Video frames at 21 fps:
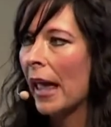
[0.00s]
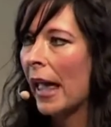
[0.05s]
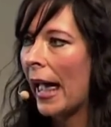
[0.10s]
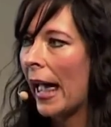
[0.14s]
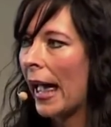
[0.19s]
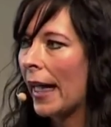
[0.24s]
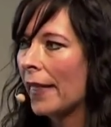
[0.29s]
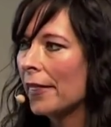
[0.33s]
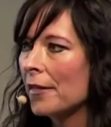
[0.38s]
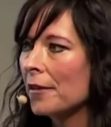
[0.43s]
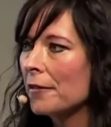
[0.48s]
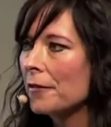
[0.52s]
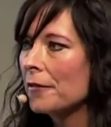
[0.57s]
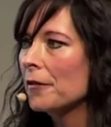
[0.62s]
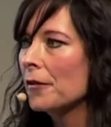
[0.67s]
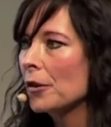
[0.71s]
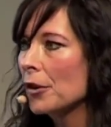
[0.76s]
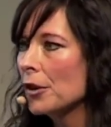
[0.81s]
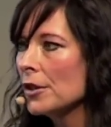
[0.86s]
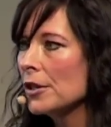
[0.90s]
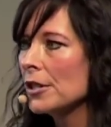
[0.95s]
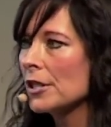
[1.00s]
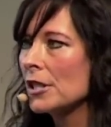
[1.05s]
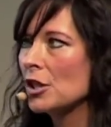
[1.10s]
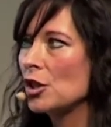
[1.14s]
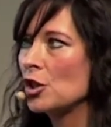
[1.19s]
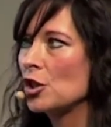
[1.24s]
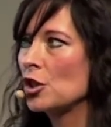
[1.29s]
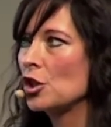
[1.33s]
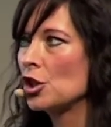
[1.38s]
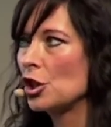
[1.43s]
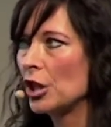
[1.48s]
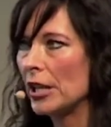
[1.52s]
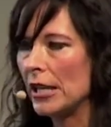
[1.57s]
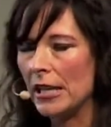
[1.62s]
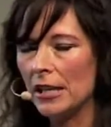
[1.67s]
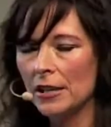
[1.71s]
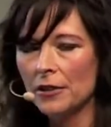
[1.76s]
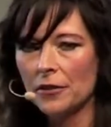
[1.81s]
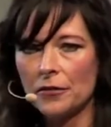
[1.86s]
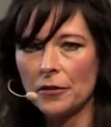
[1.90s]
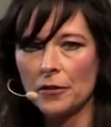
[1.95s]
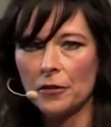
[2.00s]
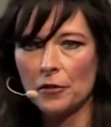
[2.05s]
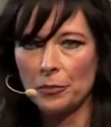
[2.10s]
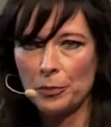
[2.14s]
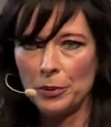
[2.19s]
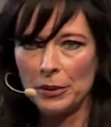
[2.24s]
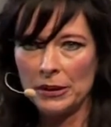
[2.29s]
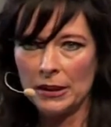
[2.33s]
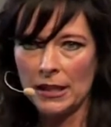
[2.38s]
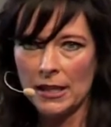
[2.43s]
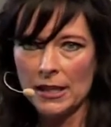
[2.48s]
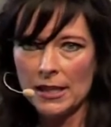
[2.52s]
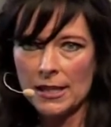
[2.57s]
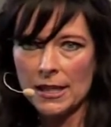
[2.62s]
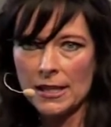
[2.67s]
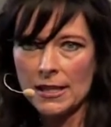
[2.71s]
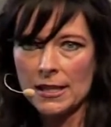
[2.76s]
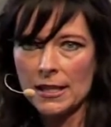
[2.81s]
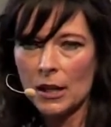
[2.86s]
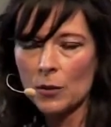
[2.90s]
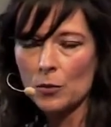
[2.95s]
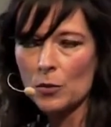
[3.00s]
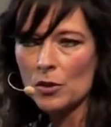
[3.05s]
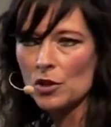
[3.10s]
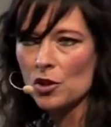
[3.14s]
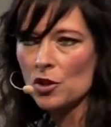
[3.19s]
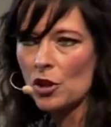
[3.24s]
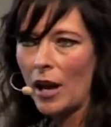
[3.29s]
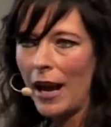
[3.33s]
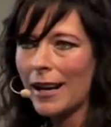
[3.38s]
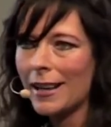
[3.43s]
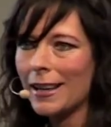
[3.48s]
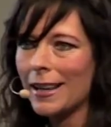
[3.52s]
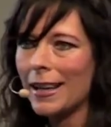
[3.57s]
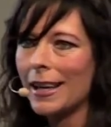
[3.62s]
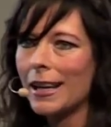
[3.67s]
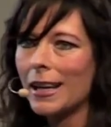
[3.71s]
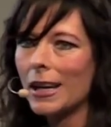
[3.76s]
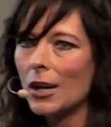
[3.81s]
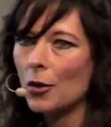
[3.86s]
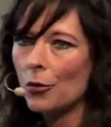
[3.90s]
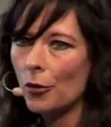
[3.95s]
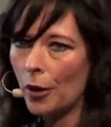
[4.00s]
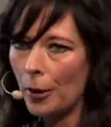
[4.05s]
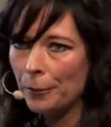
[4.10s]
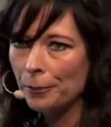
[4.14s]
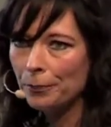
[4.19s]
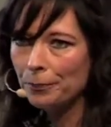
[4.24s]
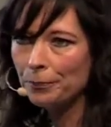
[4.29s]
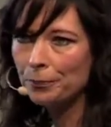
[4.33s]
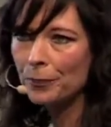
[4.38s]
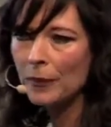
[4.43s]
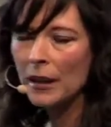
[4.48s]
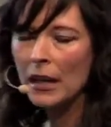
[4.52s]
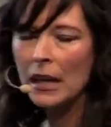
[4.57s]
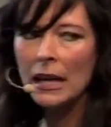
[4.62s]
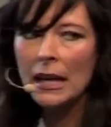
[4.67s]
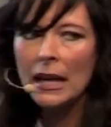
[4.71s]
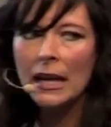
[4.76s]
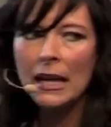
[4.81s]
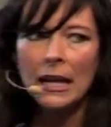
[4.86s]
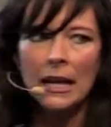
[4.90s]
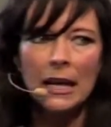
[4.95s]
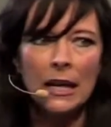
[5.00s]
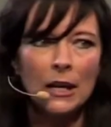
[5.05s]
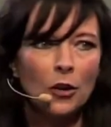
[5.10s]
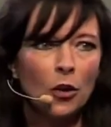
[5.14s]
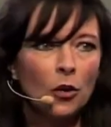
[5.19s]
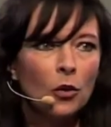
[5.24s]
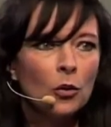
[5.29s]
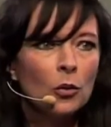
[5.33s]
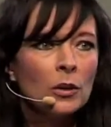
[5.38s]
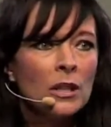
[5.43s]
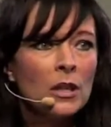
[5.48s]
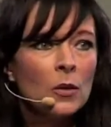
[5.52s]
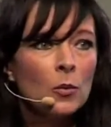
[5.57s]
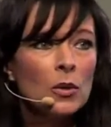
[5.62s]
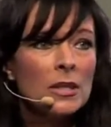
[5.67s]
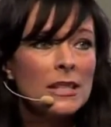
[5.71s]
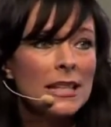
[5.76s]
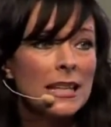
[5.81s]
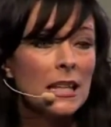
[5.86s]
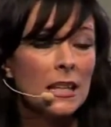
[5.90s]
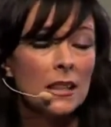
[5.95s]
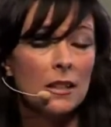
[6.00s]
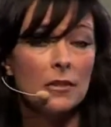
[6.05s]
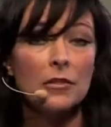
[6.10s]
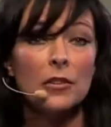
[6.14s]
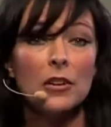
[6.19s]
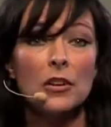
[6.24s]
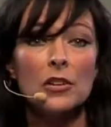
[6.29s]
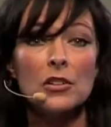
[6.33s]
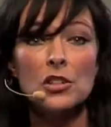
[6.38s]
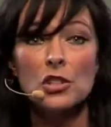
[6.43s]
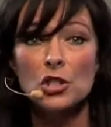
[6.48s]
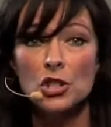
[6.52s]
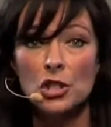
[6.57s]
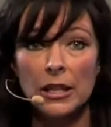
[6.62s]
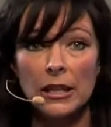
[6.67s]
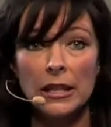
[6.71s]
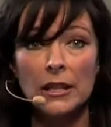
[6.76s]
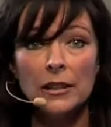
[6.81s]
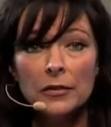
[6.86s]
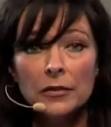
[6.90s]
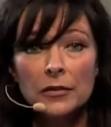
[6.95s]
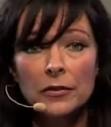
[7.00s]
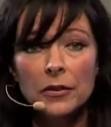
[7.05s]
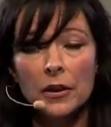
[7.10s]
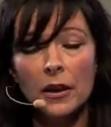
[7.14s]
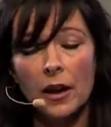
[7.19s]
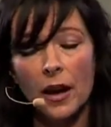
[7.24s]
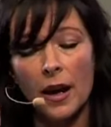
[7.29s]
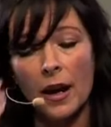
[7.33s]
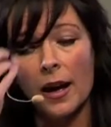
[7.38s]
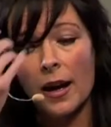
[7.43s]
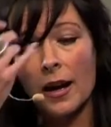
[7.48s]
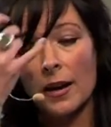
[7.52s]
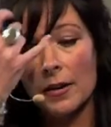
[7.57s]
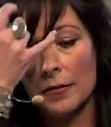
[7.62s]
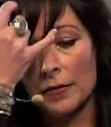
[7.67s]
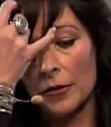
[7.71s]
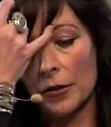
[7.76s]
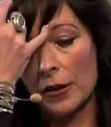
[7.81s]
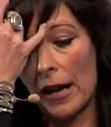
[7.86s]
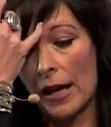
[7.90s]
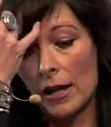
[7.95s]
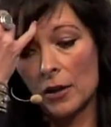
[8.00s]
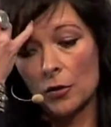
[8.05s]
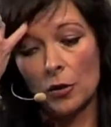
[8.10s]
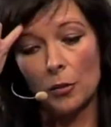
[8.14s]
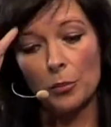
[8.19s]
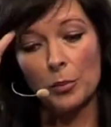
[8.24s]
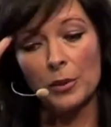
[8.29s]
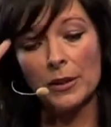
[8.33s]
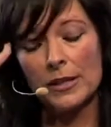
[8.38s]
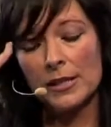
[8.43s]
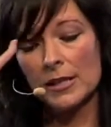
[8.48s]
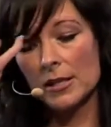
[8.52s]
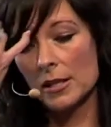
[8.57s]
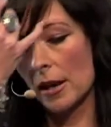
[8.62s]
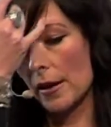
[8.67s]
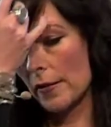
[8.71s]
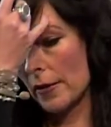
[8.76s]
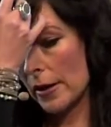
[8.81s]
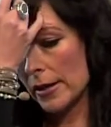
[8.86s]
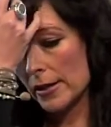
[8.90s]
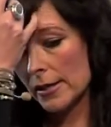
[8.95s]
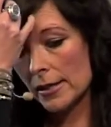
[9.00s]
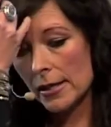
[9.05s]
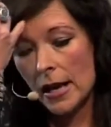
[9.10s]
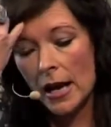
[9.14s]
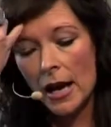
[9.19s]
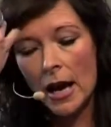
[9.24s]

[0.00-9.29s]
and the first chief of police, his name was Jack Ingram. Not only was he the first chief for Calgary Police Service,